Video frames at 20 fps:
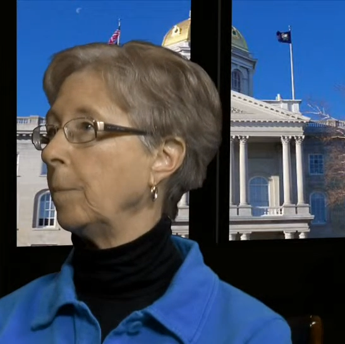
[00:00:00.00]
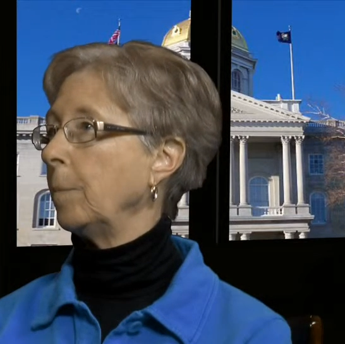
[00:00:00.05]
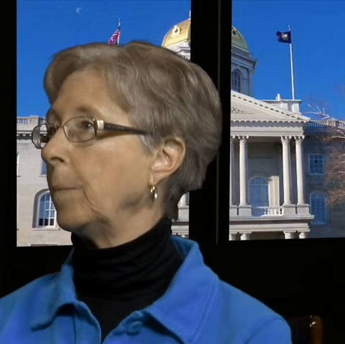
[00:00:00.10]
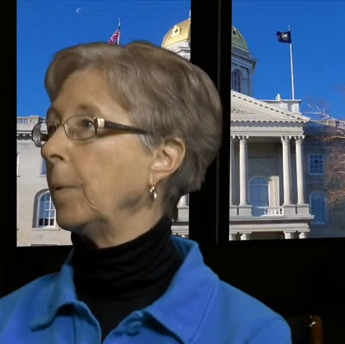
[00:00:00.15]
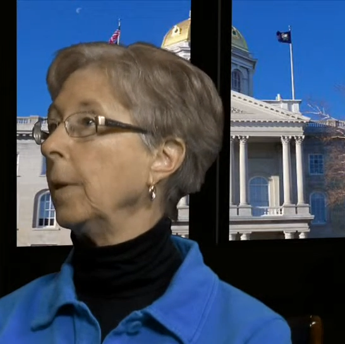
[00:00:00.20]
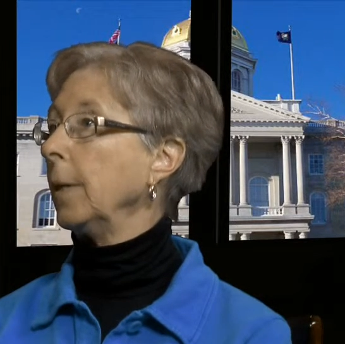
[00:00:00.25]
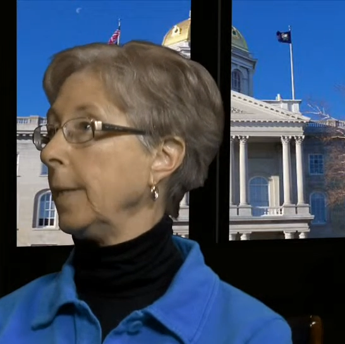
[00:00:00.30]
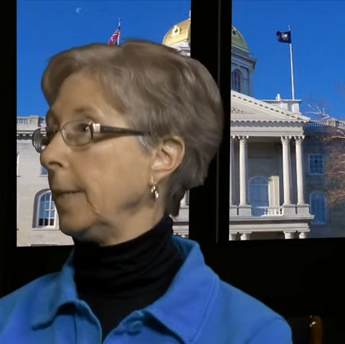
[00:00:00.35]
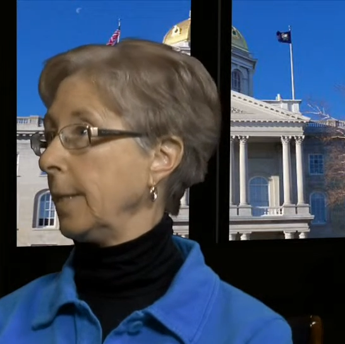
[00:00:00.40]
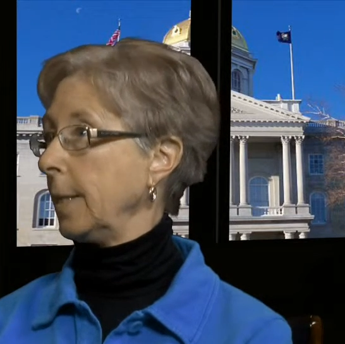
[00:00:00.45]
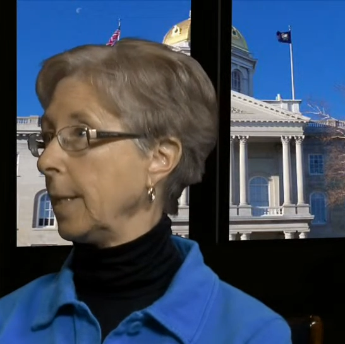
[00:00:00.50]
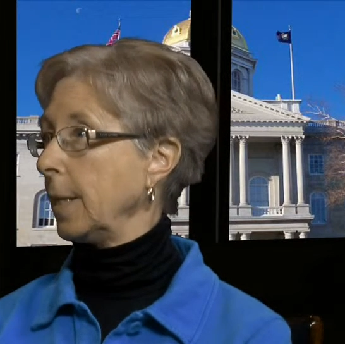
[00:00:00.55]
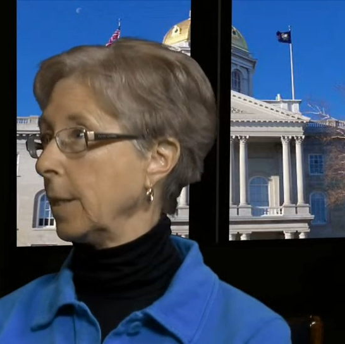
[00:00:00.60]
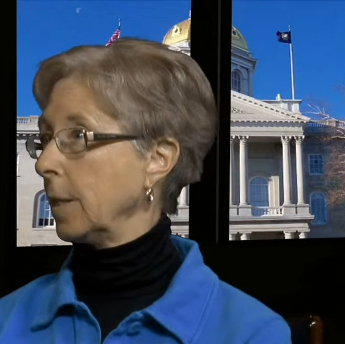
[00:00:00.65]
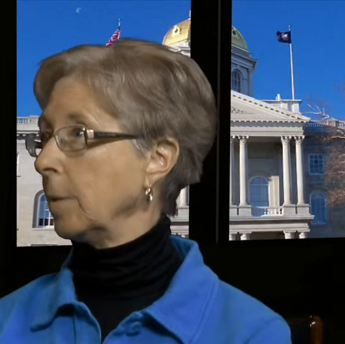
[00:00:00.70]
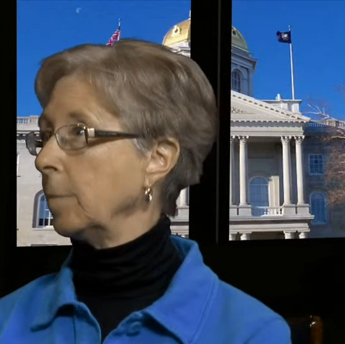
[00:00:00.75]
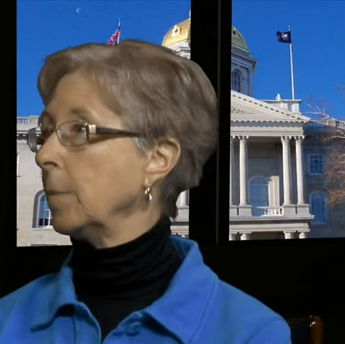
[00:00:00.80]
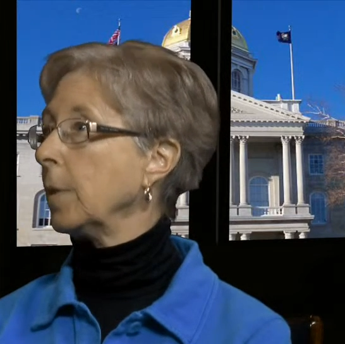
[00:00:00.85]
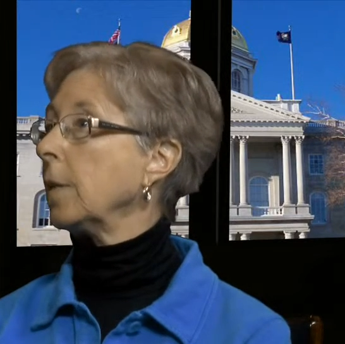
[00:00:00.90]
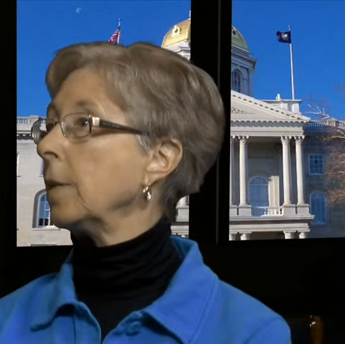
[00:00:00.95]
police
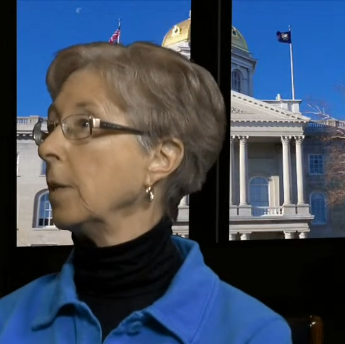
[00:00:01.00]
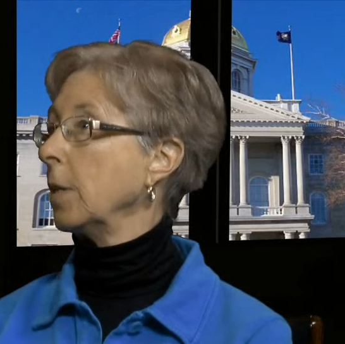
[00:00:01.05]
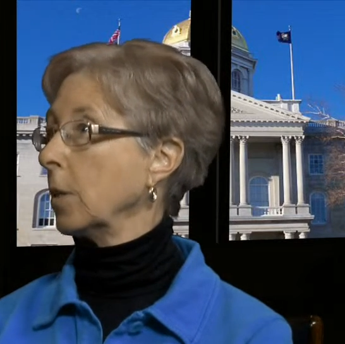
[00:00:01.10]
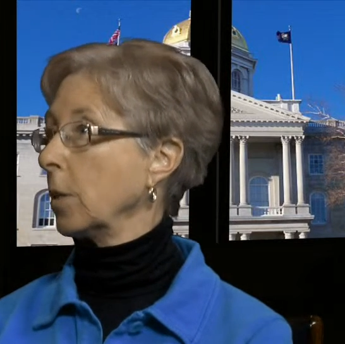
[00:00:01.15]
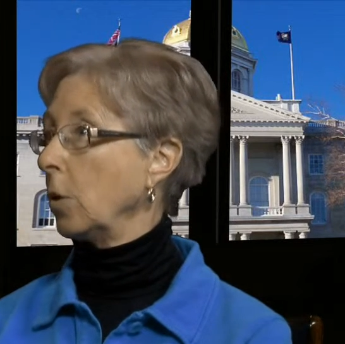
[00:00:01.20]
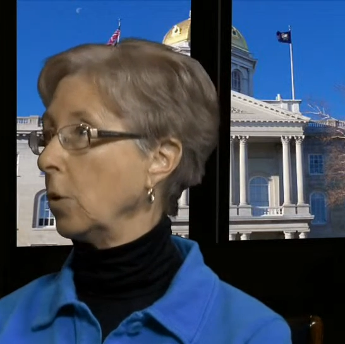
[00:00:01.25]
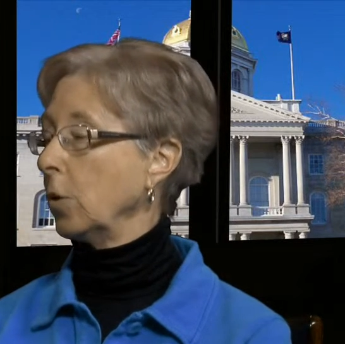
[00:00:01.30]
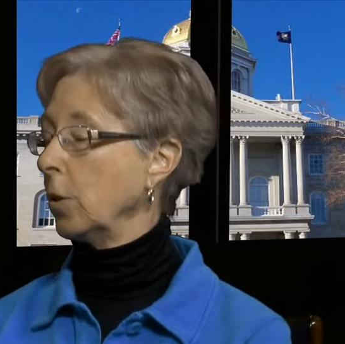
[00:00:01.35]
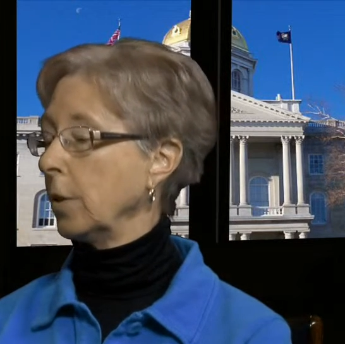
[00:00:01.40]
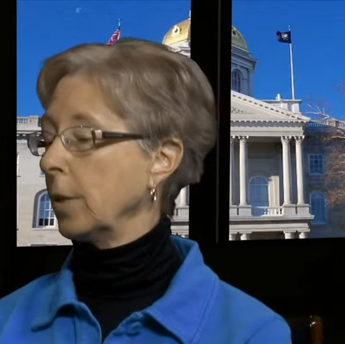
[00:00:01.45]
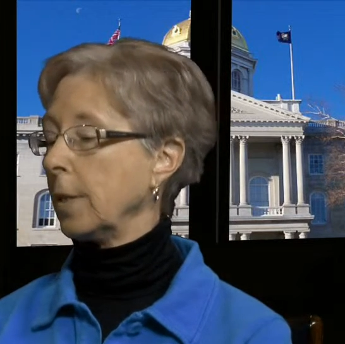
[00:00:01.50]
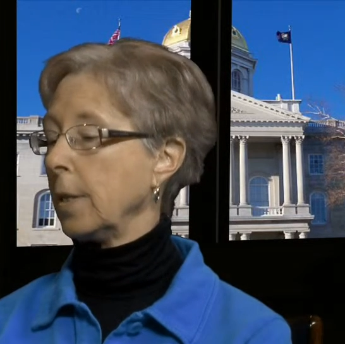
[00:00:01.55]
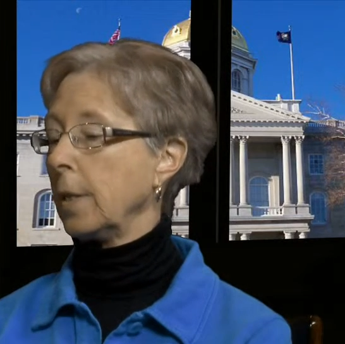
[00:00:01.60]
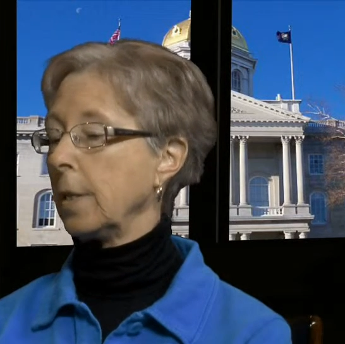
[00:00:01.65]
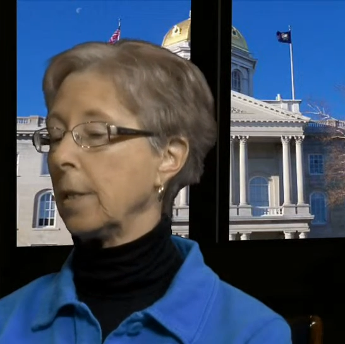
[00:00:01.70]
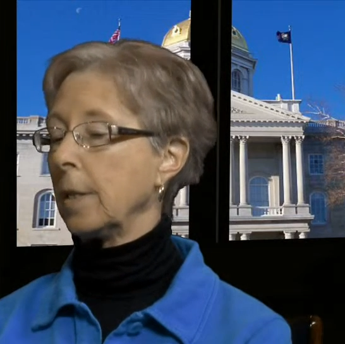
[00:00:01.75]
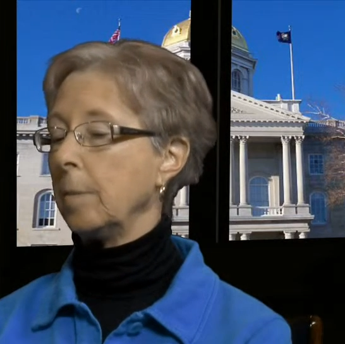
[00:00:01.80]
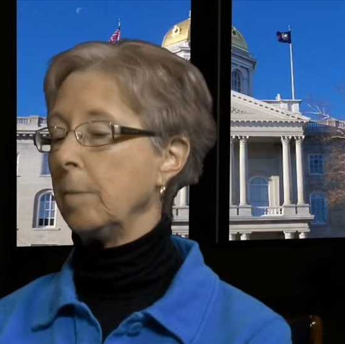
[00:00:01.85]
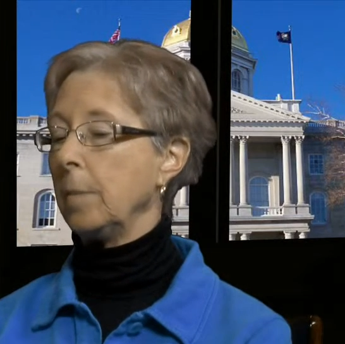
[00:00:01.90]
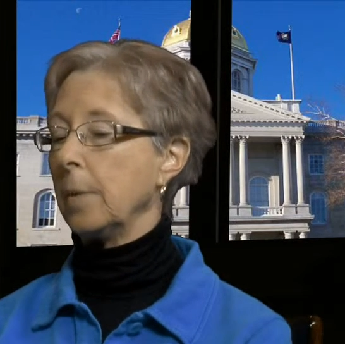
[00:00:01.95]
systems and the social
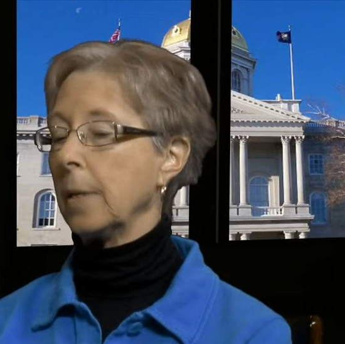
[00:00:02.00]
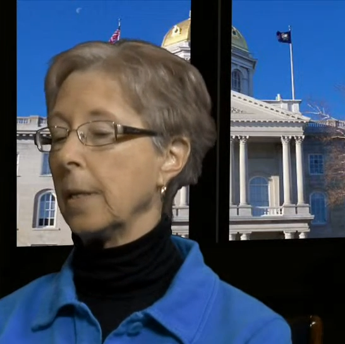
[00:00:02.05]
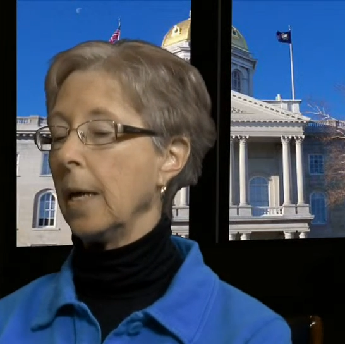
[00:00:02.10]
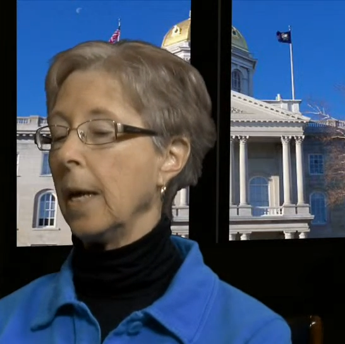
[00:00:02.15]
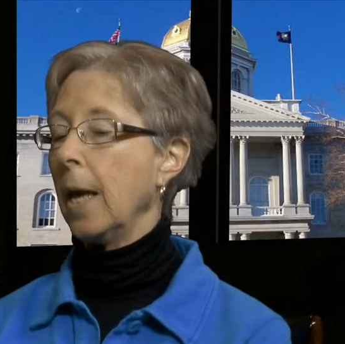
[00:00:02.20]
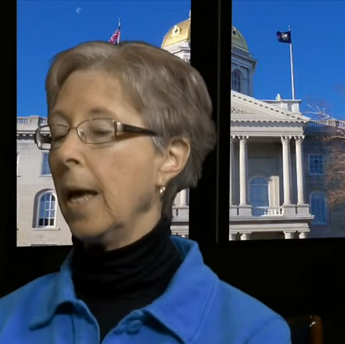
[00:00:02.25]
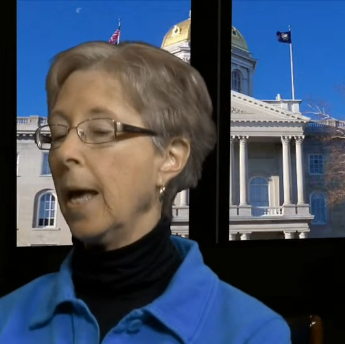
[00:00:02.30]
systems.